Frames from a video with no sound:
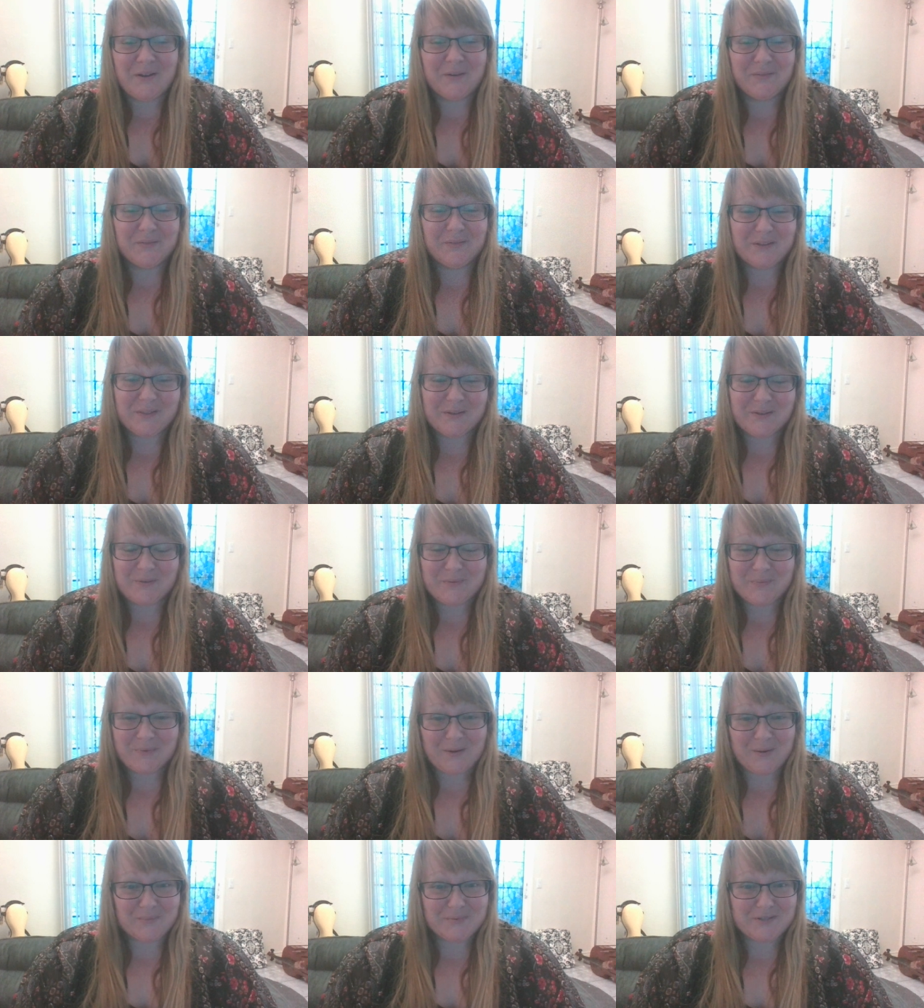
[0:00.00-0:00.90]
Everything will
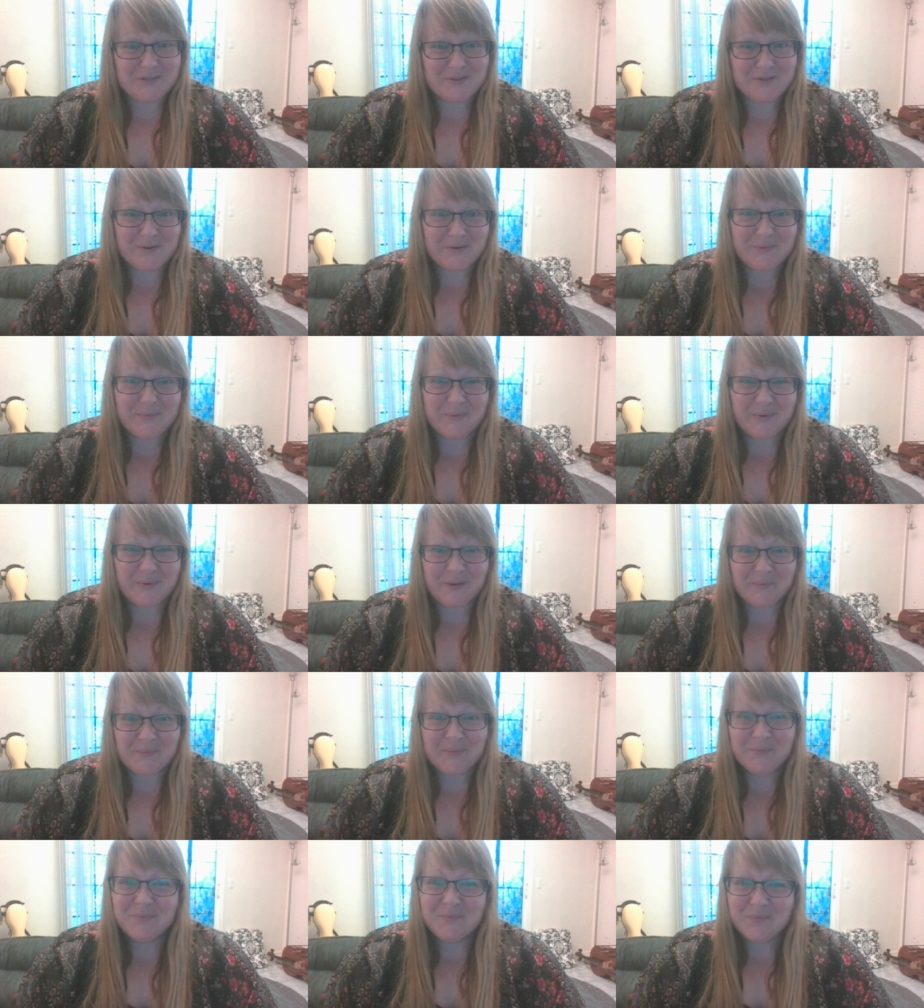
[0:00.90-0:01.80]
be up to you, but
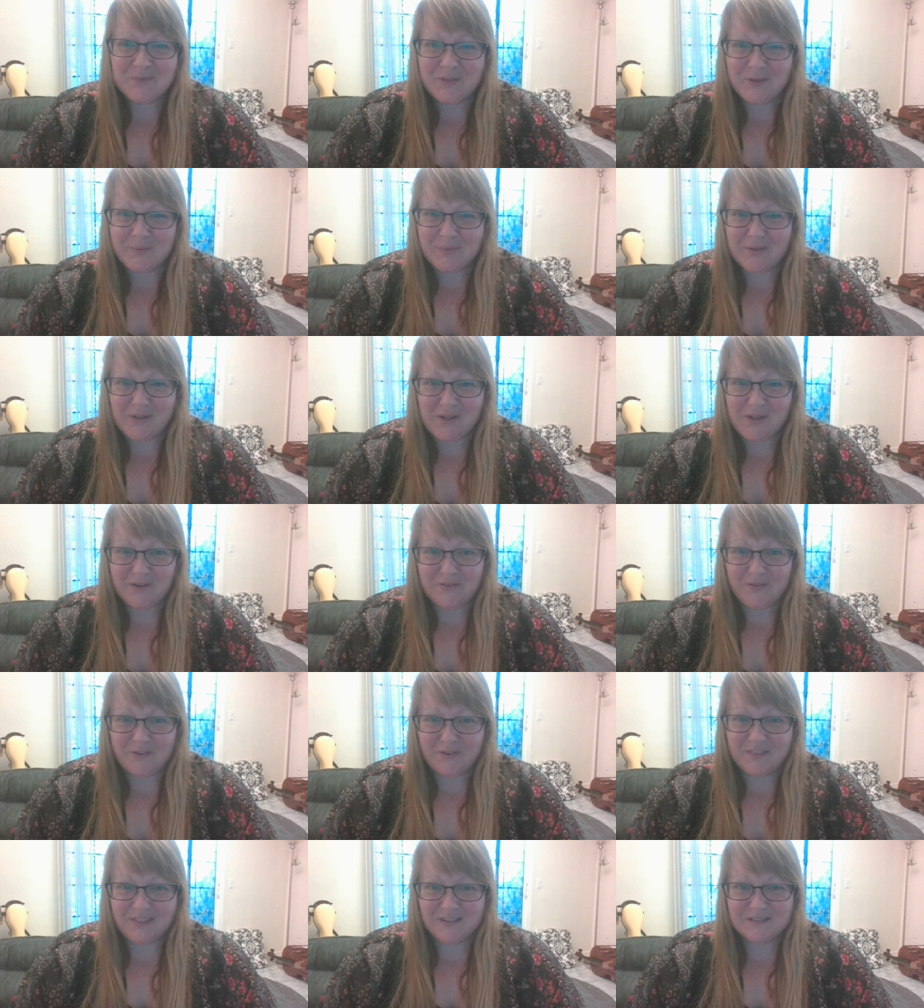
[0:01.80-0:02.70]
there'll be a lot of
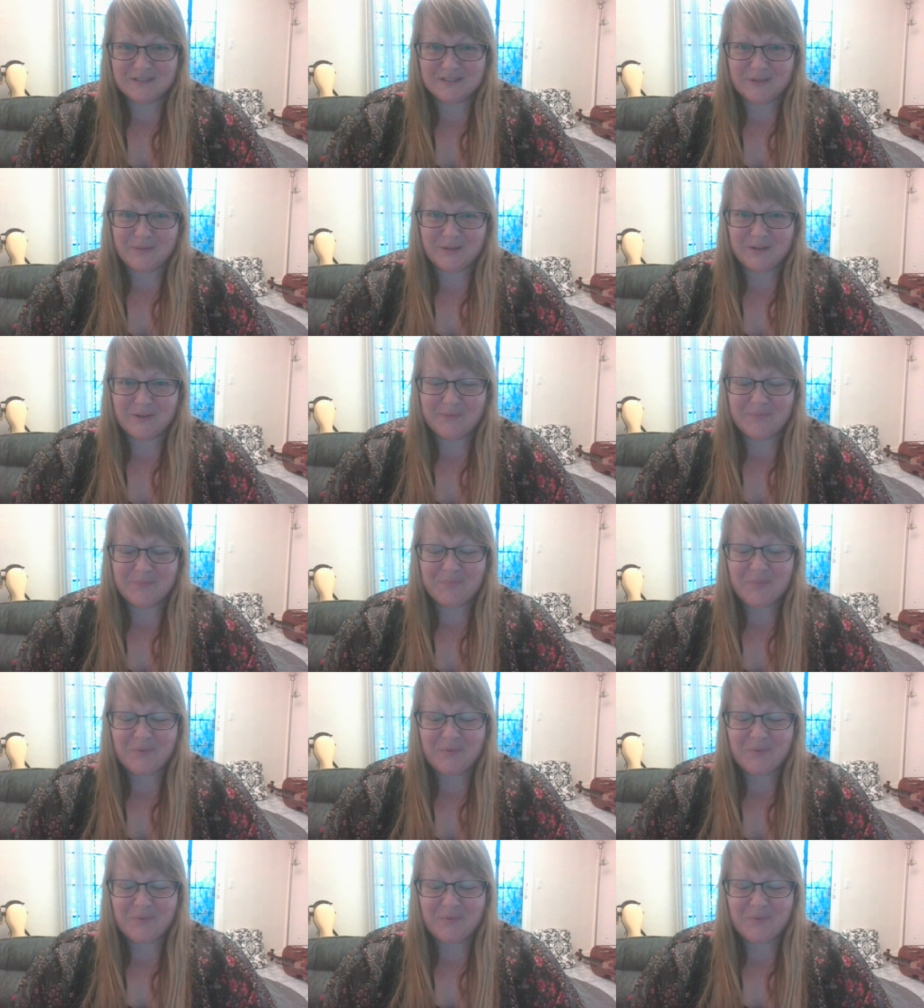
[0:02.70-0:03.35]
fun things on there.